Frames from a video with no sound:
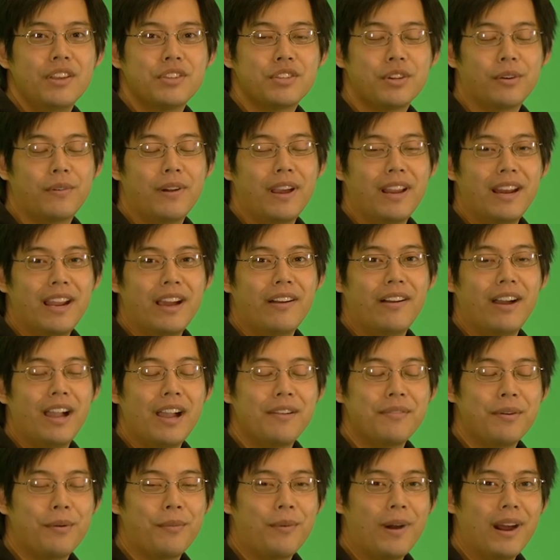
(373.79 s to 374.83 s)
So right now I
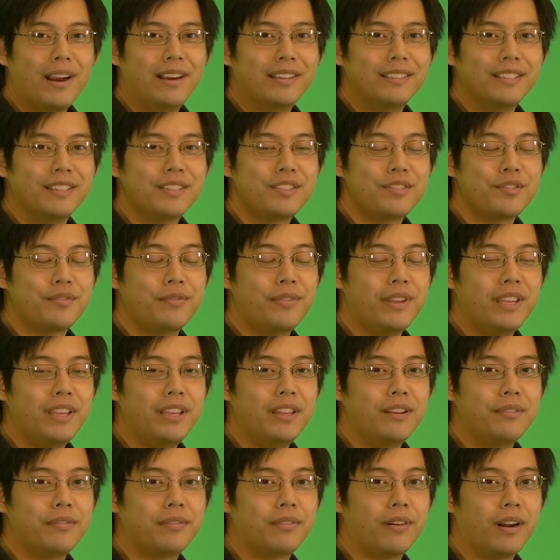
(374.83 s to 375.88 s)
have a wireless
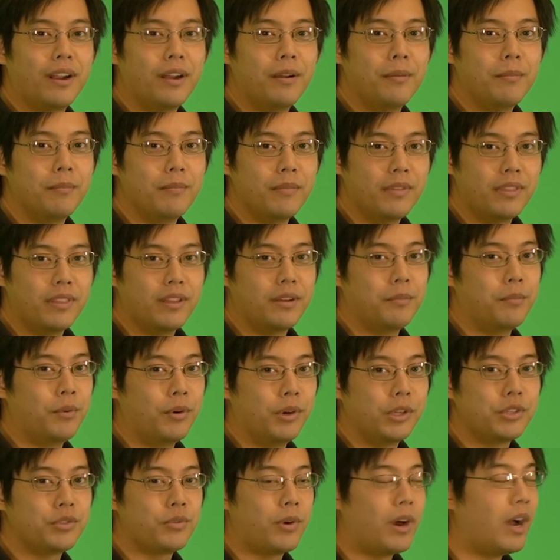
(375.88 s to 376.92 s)
feed from the
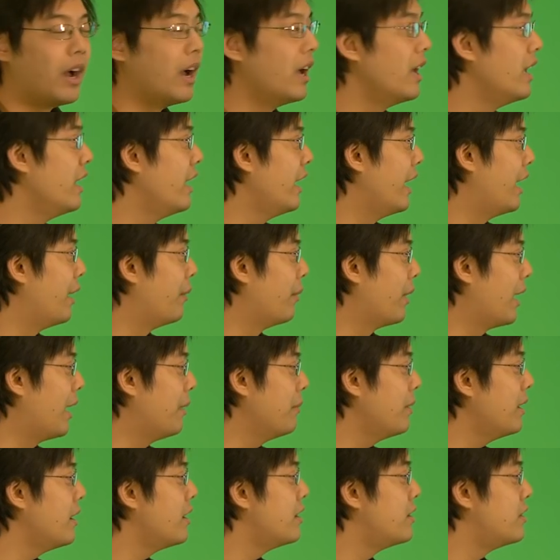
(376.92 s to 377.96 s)
Montoya, and what
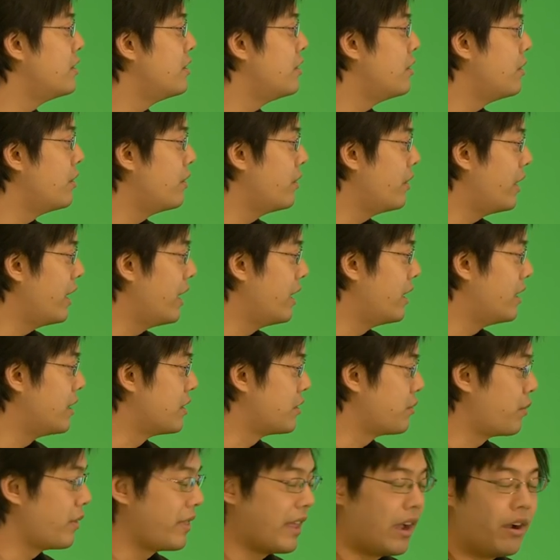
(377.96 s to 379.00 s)
I'm gonna do
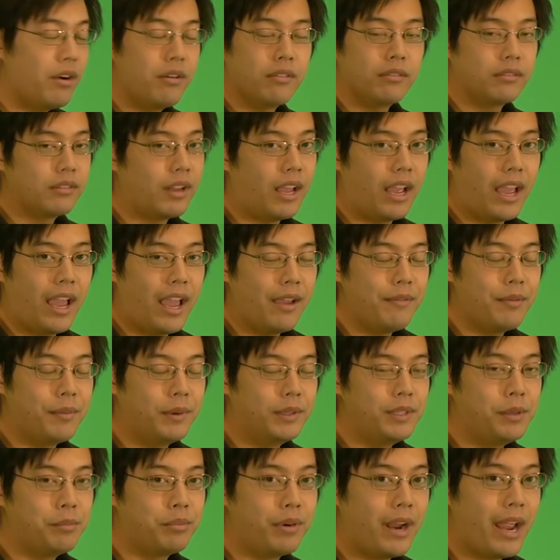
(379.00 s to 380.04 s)
is without, I haven't
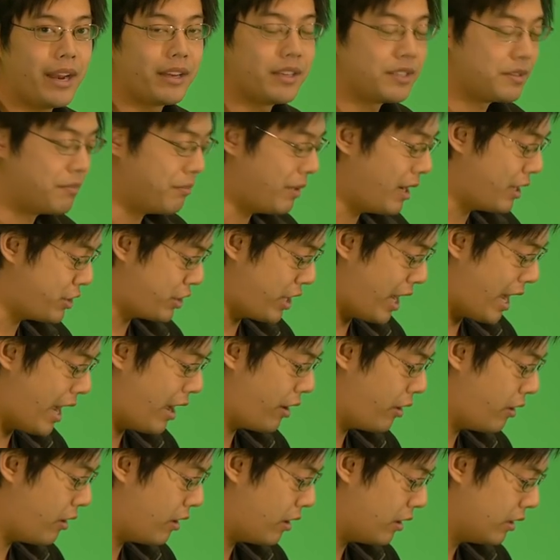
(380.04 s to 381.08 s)
really practiced much
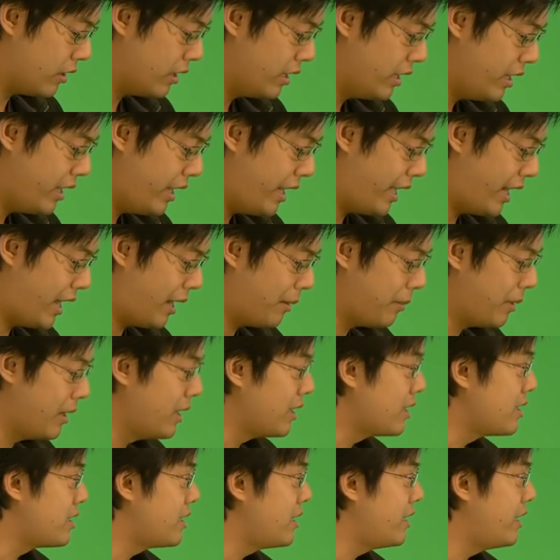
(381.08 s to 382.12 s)
at all, and I'm
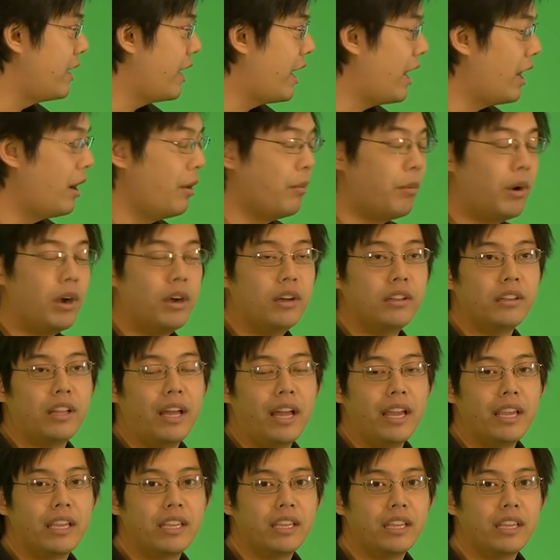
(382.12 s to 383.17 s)
gonna see how well
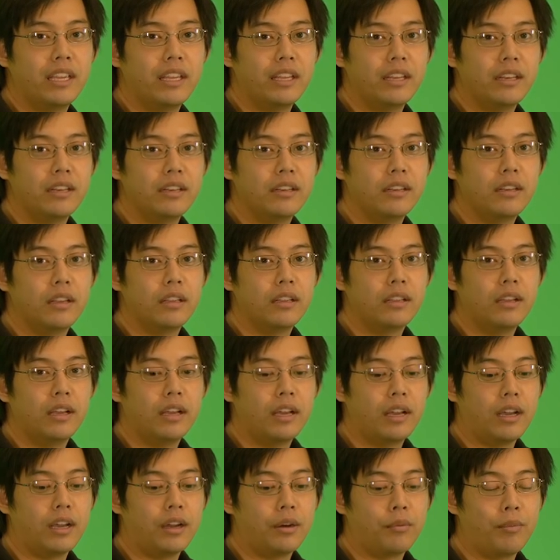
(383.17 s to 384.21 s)
I can
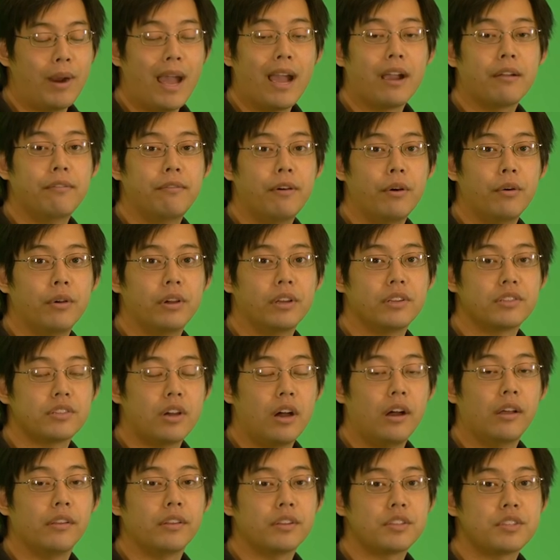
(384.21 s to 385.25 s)
uh, rack focus
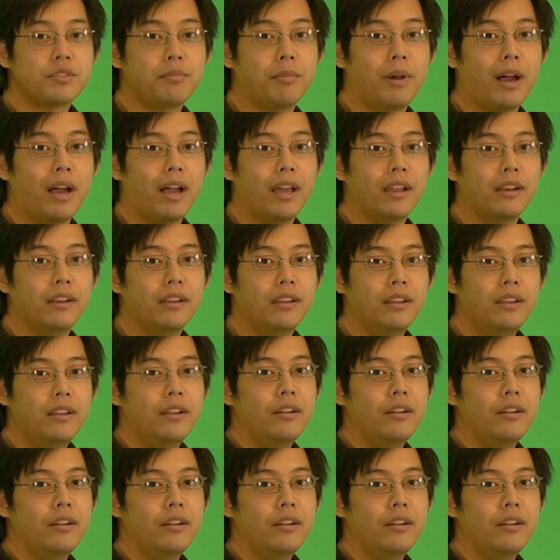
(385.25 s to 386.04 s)
on the spot